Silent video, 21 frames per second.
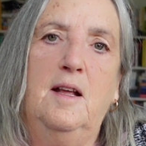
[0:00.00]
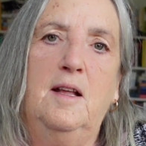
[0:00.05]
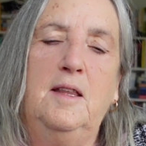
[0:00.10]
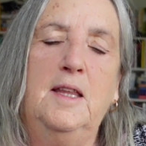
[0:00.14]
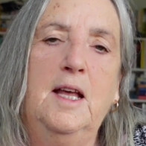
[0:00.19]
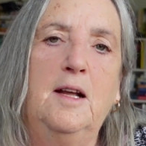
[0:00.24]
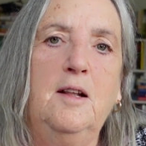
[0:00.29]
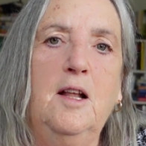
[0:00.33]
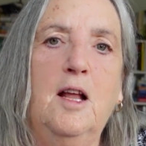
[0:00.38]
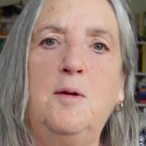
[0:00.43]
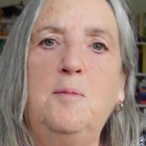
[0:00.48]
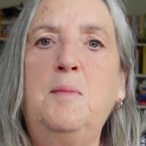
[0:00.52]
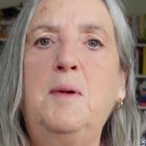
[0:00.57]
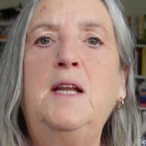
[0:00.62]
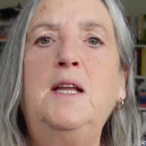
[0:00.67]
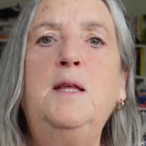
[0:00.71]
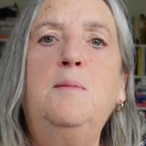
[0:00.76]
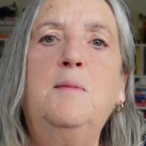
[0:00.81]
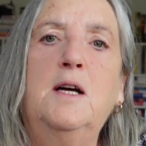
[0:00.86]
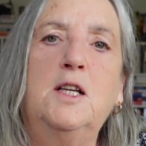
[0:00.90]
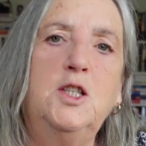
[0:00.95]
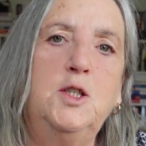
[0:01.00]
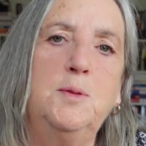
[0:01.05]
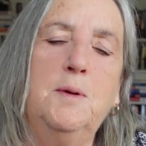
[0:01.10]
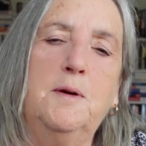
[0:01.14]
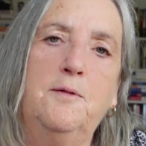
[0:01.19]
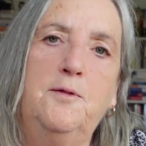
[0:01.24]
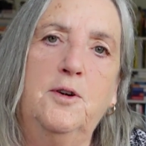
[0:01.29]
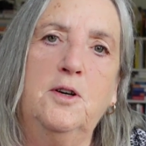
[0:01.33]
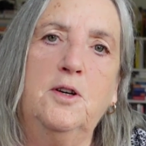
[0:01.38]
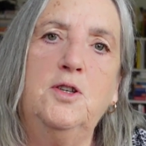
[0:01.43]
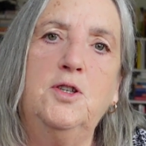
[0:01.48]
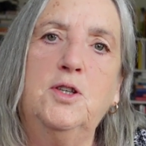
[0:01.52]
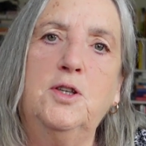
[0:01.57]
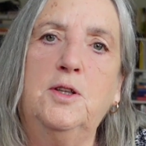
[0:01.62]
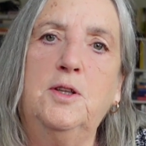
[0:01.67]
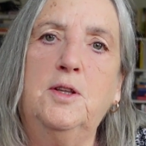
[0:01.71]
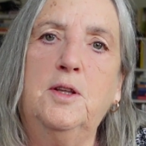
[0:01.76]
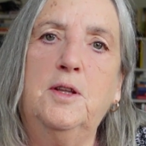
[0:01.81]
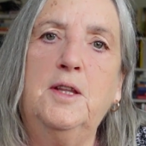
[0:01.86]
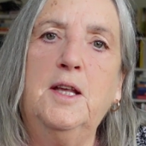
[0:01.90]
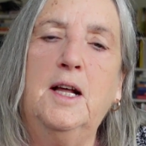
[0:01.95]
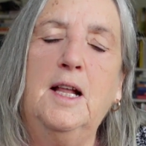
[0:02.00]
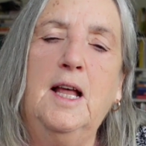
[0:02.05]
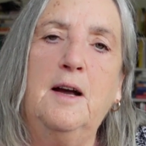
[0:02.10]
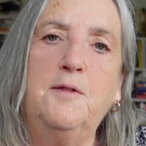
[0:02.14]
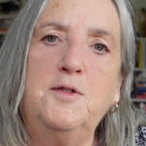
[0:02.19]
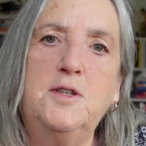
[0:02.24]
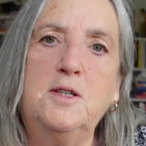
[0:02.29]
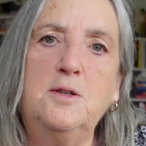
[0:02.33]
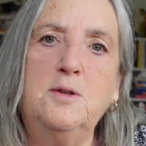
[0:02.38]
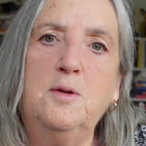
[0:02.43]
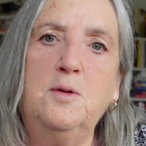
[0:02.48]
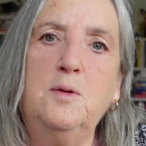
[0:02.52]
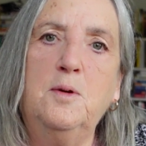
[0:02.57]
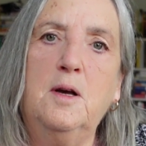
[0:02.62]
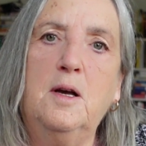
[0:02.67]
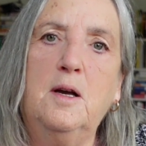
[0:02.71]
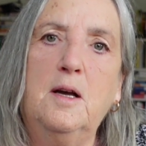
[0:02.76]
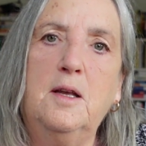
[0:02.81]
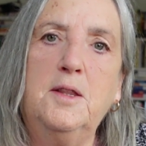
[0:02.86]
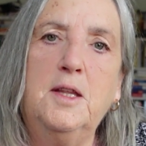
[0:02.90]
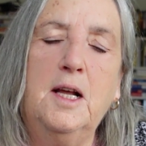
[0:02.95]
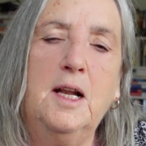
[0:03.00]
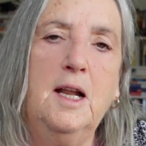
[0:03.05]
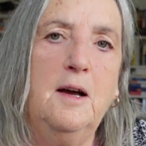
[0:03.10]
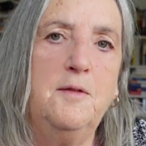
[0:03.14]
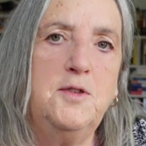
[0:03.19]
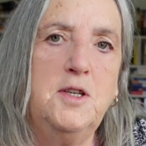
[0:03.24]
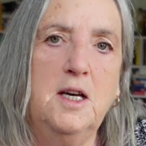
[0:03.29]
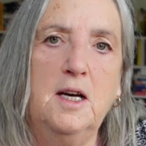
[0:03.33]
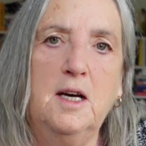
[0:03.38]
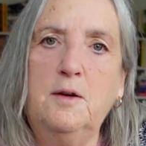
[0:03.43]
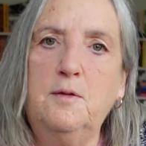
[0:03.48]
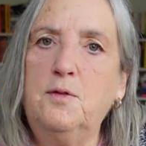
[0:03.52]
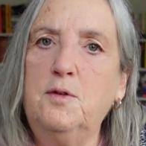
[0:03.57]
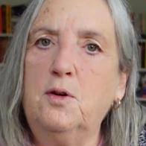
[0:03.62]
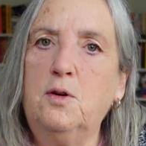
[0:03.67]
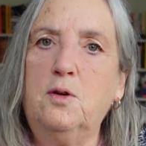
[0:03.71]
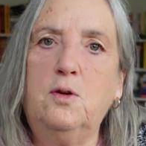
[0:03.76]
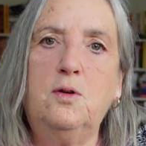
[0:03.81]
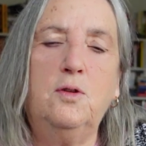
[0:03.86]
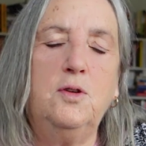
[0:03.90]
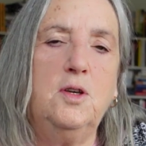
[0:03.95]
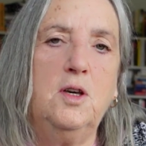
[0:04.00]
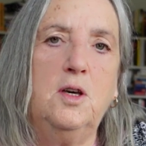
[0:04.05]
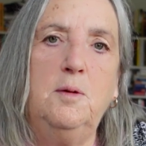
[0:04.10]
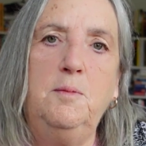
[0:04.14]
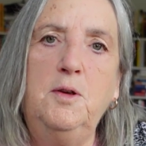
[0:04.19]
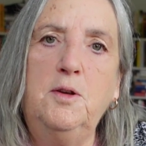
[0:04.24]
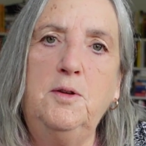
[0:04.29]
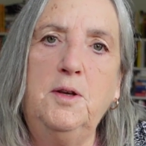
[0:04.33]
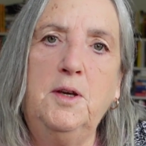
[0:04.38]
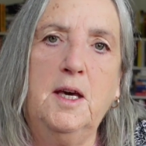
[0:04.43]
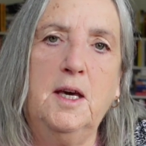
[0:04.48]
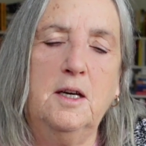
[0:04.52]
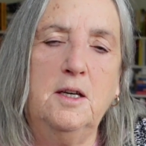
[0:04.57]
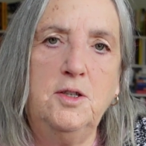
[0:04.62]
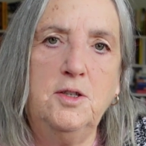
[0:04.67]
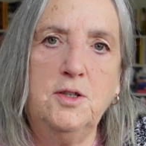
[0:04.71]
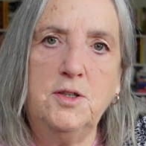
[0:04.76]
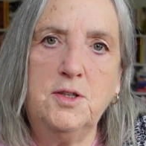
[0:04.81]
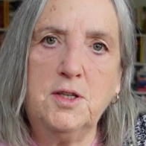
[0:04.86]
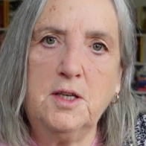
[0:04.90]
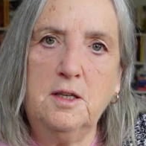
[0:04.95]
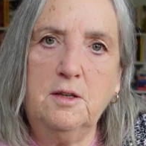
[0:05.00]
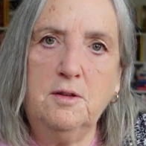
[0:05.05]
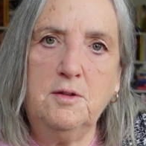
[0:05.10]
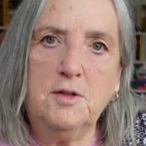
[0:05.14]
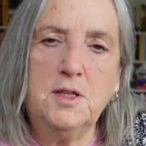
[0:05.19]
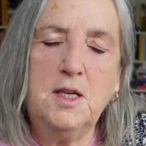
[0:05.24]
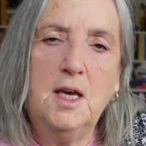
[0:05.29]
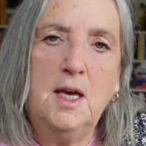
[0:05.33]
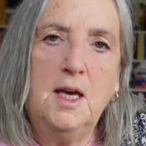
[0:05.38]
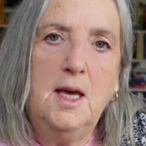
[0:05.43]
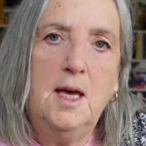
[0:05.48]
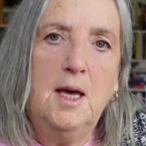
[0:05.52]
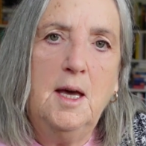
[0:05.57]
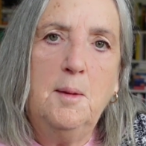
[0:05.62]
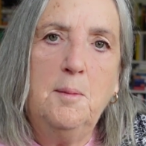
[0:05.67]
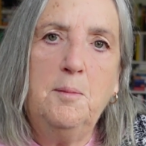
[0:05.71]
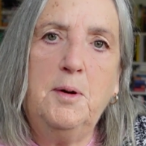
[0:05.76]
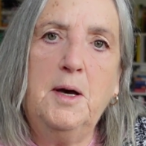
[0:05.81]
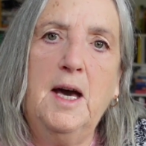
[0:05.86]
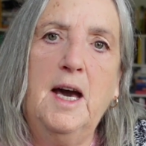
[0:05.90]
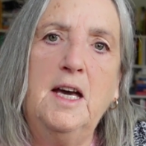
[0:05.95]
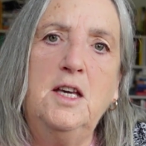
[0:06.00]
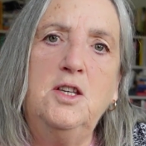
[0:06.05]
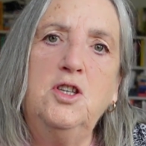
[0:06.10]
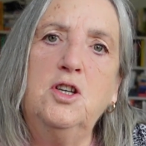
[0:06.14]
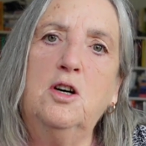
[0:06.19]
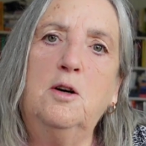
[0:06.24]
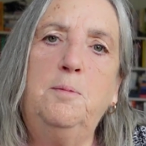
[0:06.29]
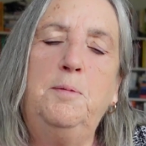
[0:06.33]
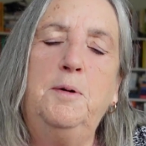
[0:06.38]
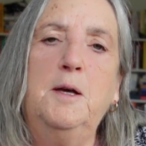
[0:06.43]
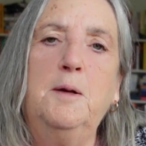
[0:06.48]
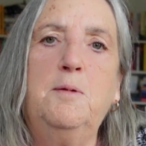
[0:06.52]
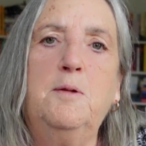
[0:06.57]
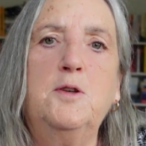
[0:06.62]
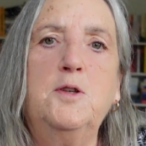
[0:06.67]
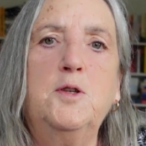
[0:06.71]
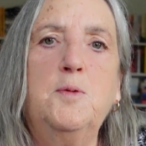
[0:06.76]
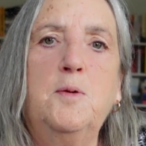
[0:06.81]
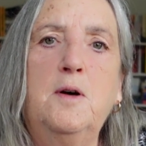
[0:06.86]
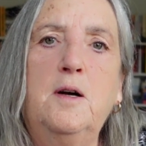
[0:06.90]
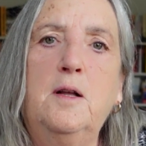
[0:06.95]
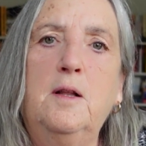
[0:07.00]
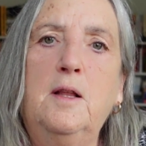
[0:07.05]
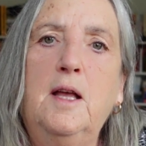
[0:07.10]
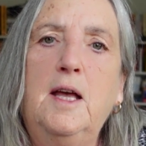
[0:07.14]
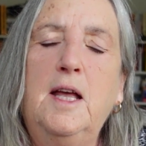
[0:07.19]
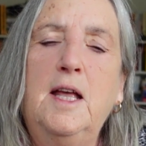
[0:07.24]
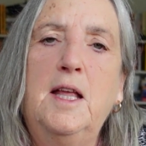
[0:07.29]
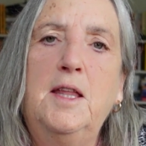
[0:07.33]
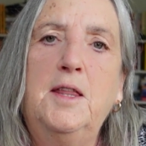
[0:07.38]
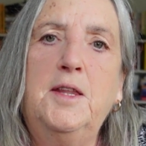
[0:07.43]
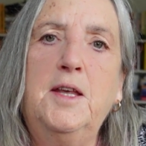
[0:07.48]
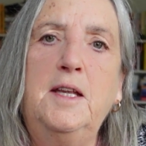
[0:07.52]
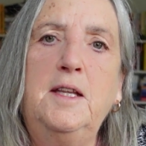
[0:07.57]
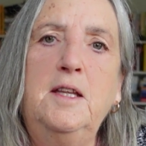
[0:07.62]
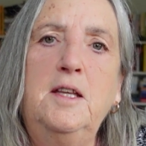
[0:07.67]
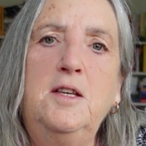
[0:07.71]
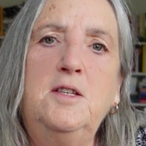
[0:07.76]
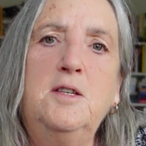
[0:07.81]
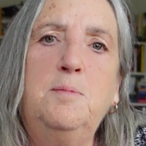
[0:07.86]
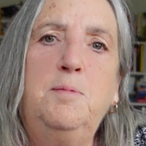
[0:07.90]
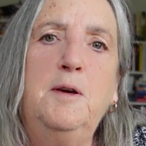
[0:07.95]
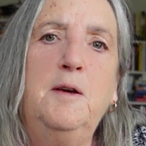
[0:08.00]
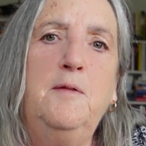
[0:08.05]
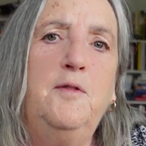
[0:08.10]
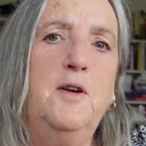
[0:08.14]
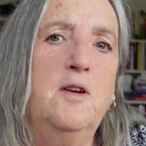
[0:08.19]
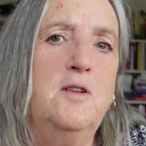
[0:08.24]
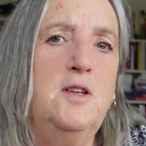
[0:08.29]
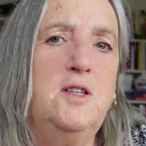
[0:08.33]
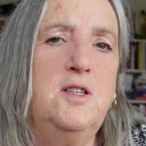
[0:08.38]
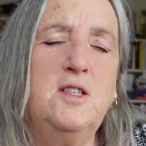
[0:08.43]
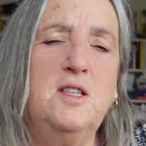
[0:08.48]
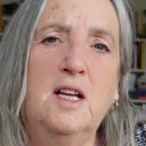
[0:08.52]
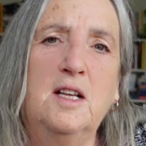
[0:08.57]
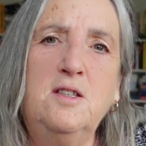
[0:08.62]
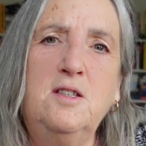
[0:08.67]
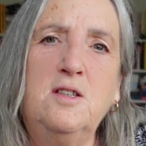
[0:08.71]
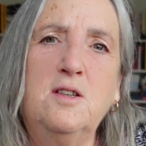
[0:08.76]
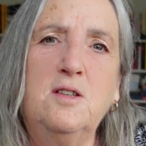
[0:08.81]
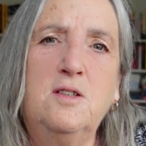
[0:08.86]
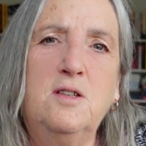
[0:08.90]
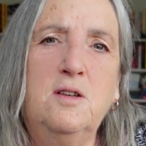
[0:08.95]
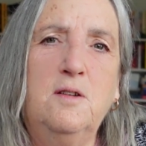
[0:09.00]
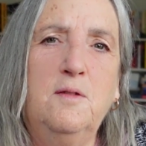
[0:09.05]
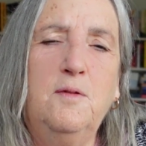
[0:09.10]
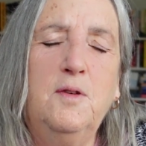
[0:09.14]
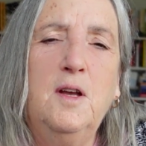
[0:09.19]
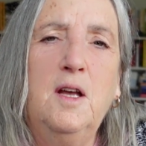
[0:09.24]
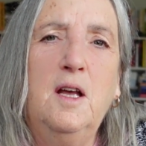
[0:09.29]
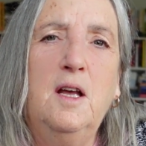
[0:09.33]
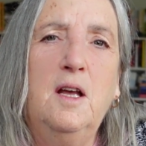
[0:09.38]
Now, like many management function, they'll have to have good communication skills, but HR people as well, they need to be very sensitive.